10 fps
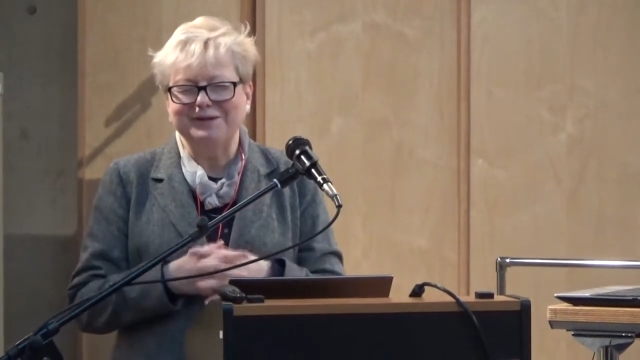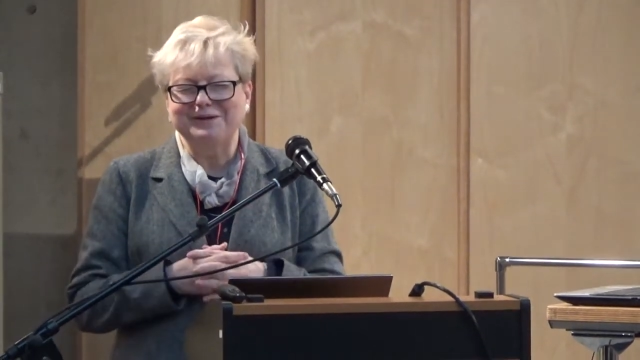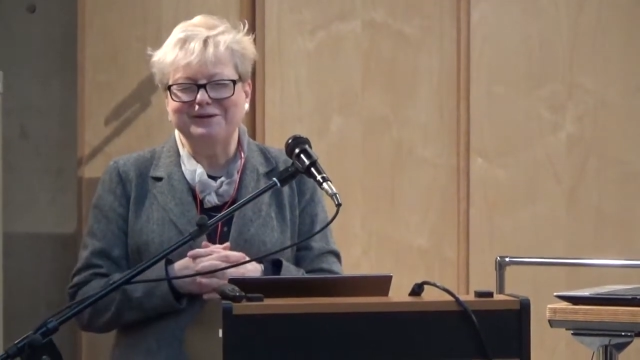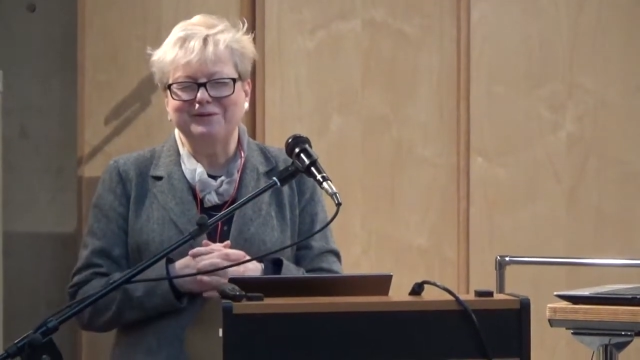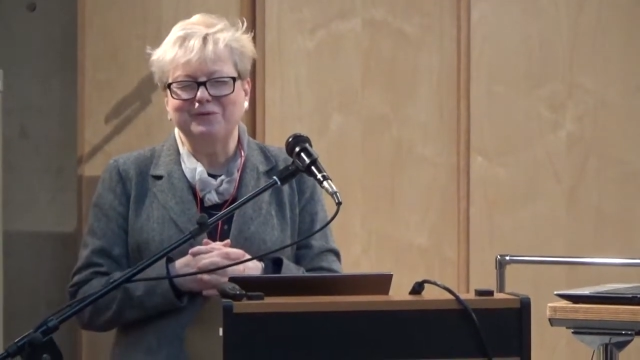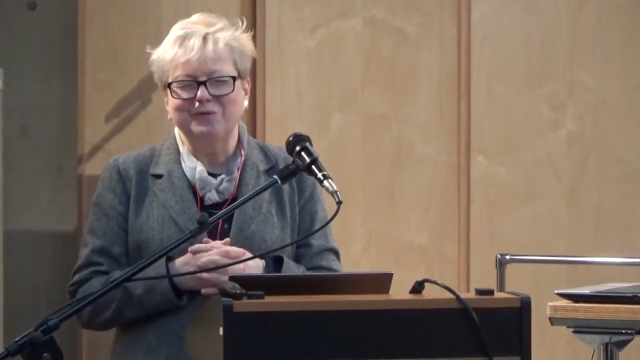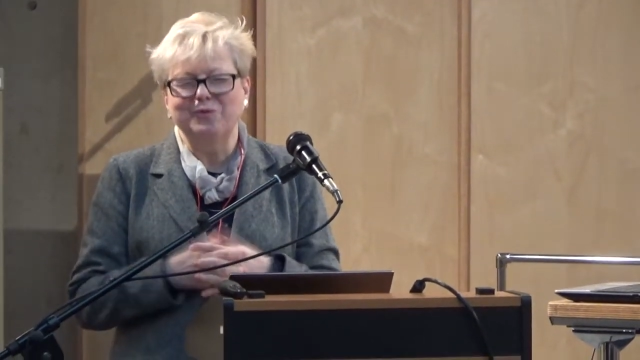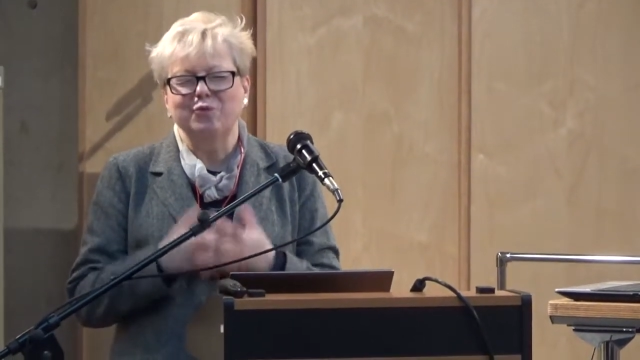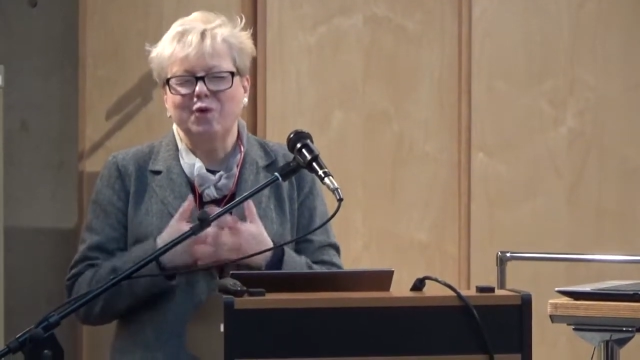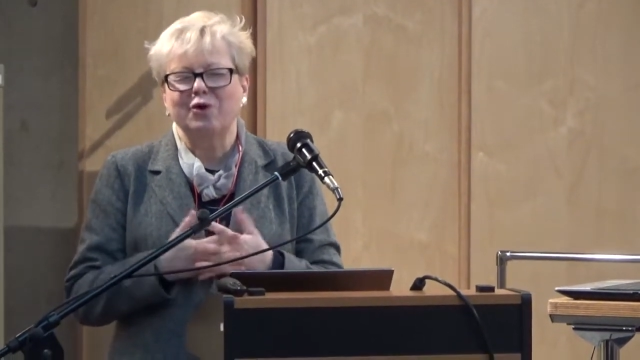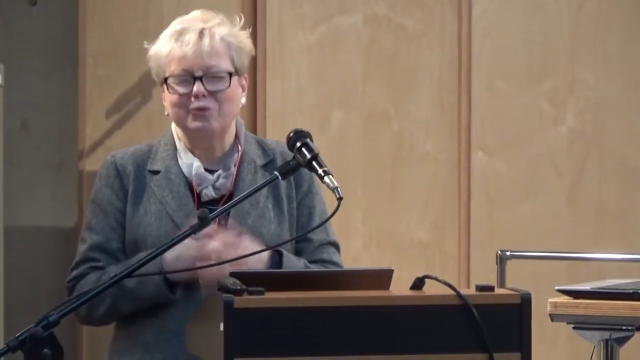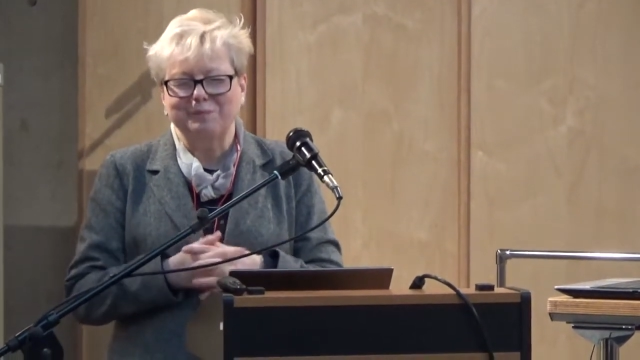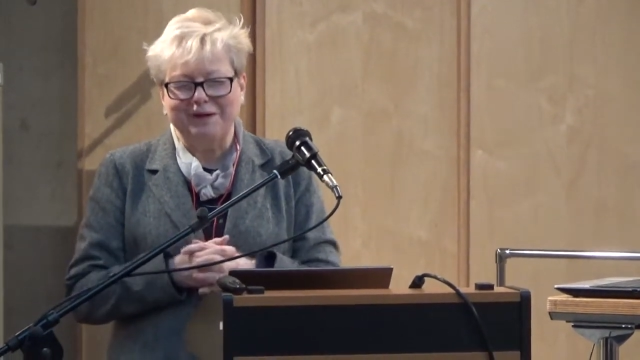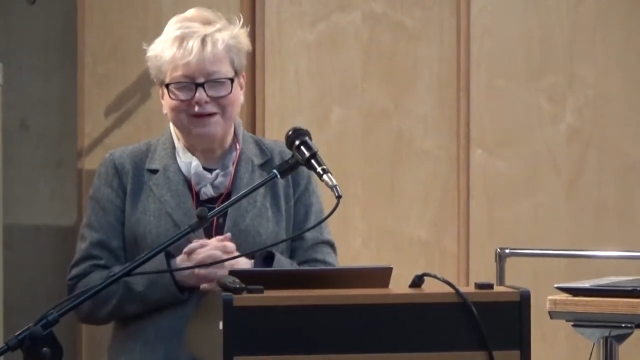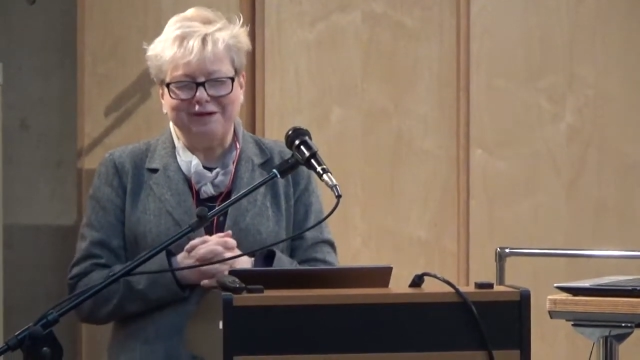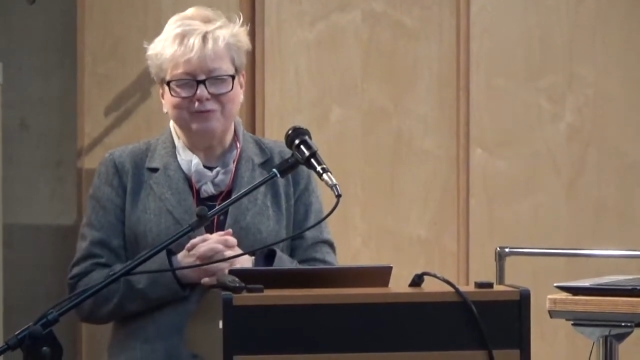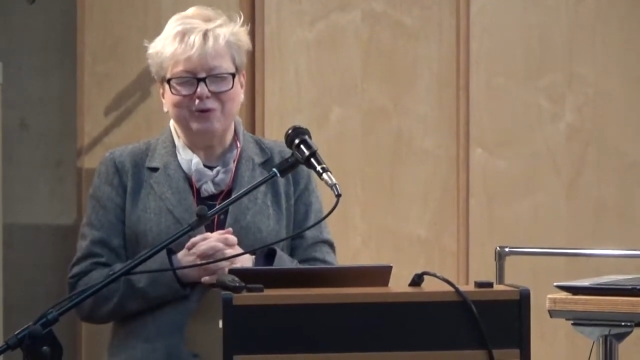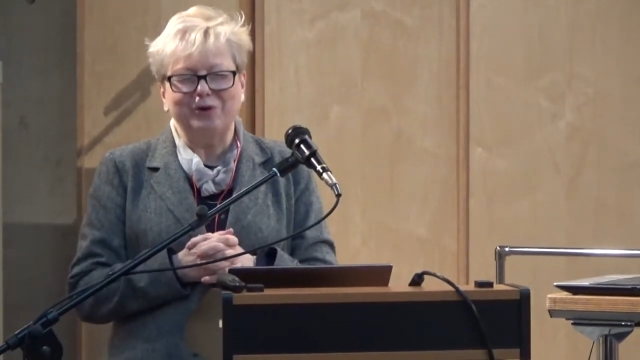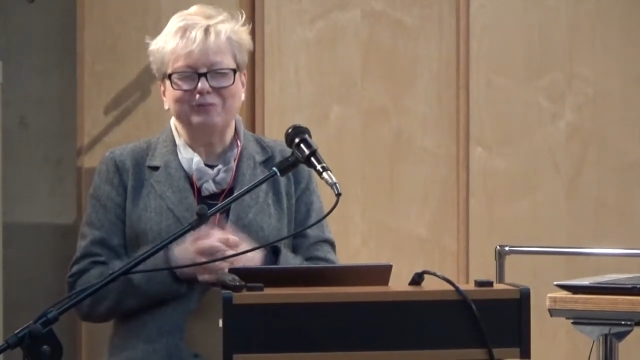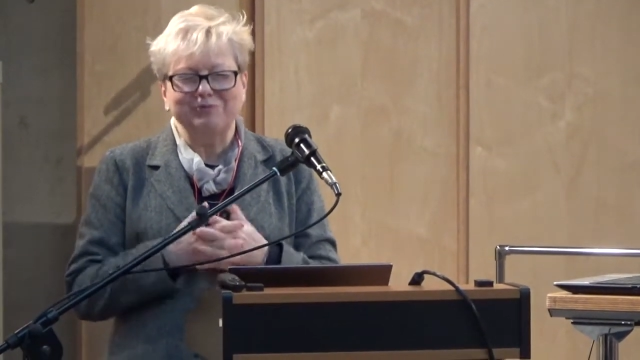uh, warm
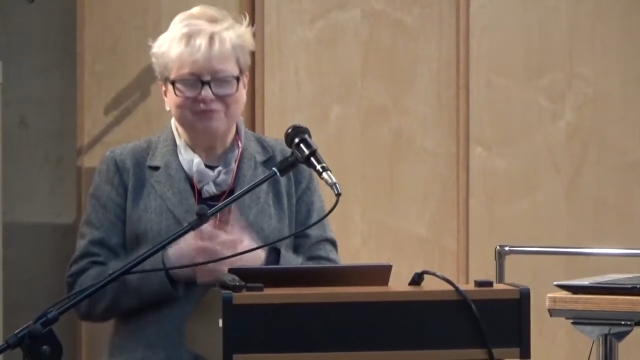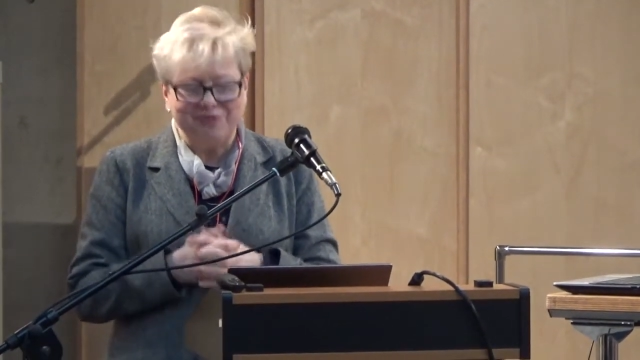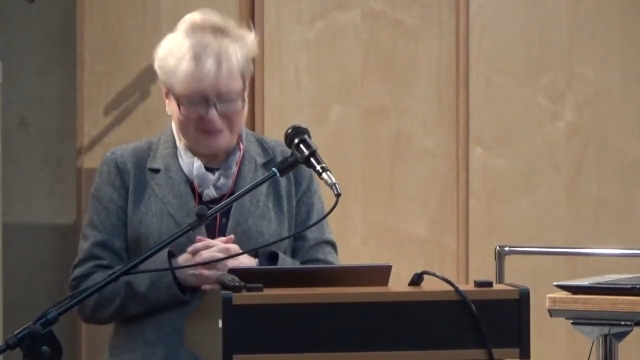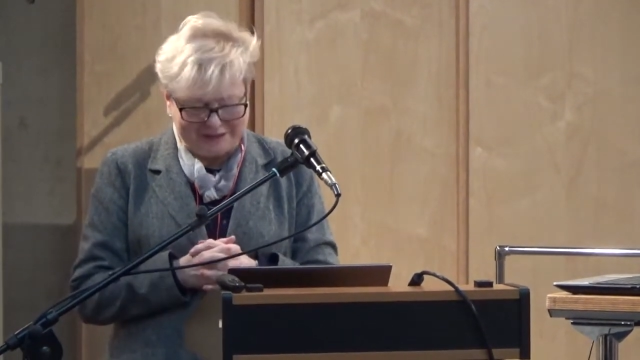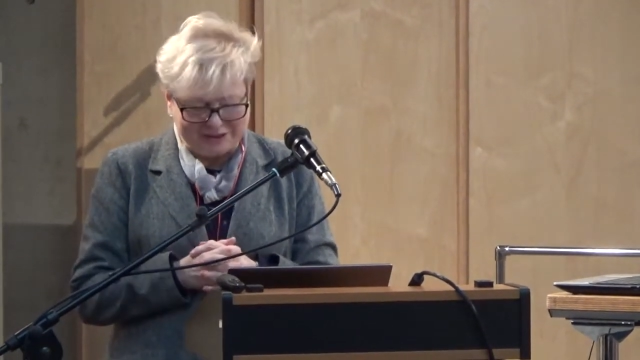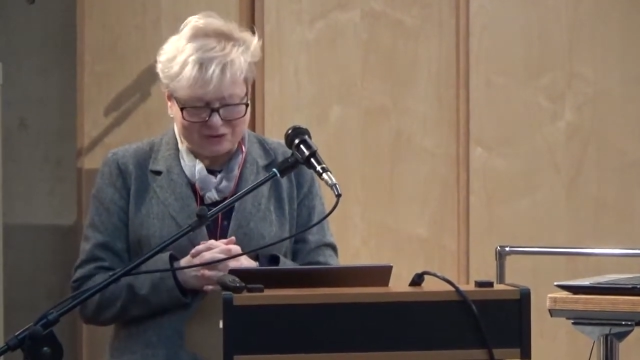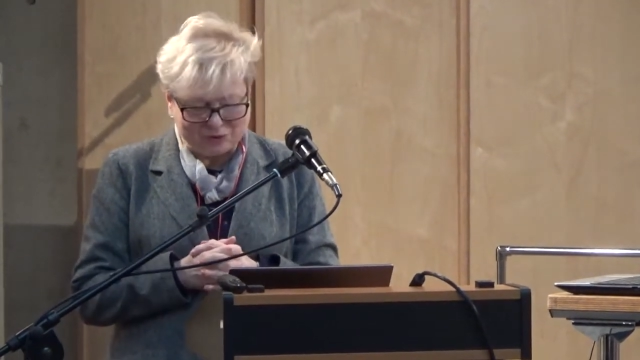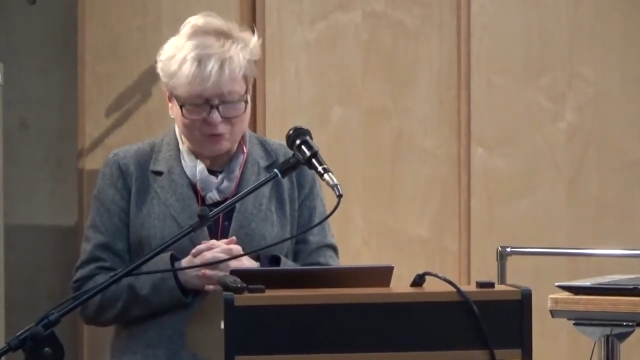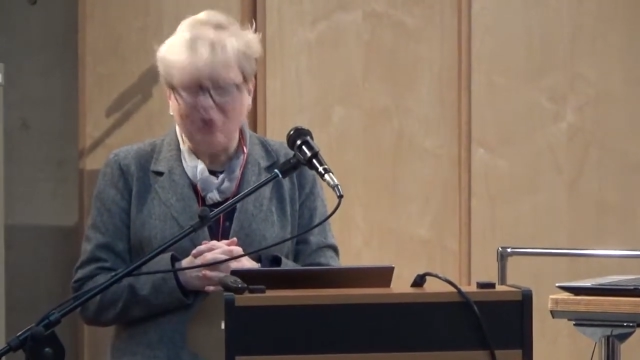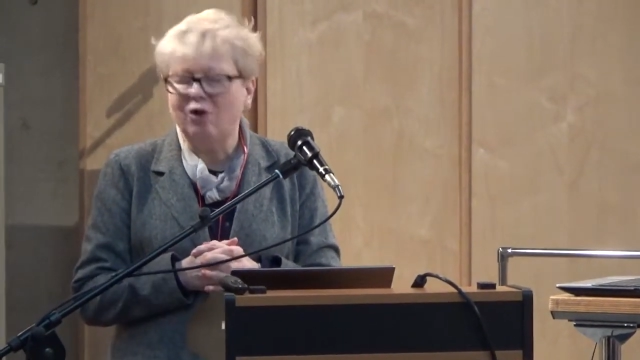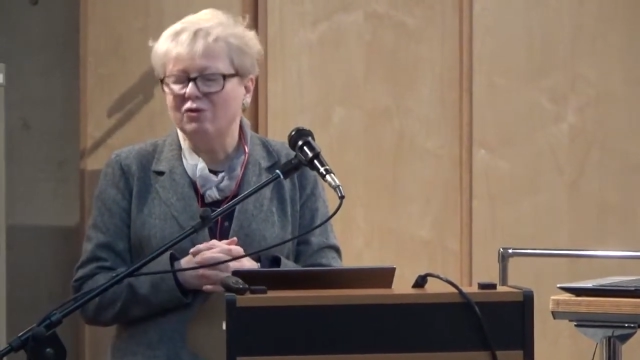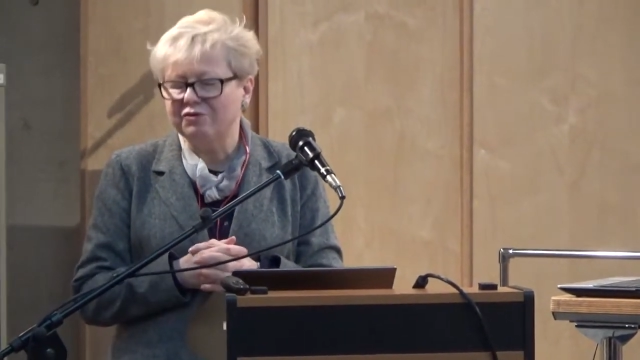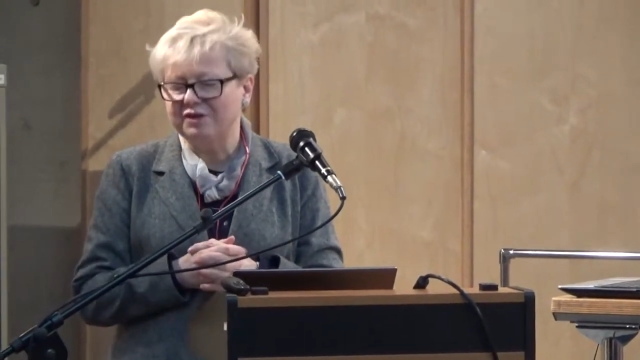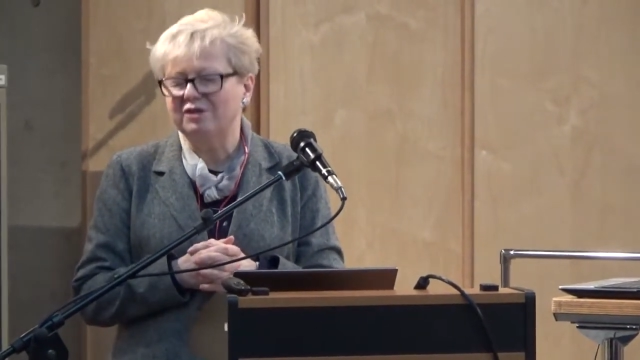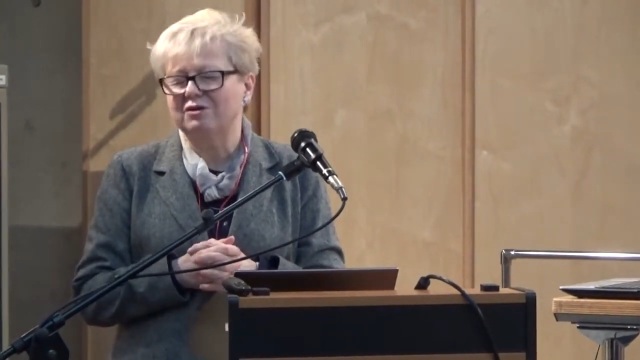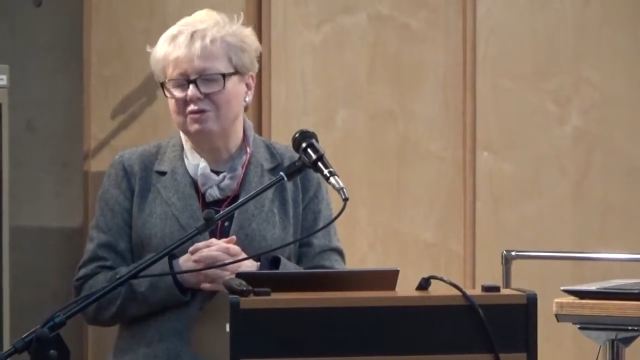warm feelings to all the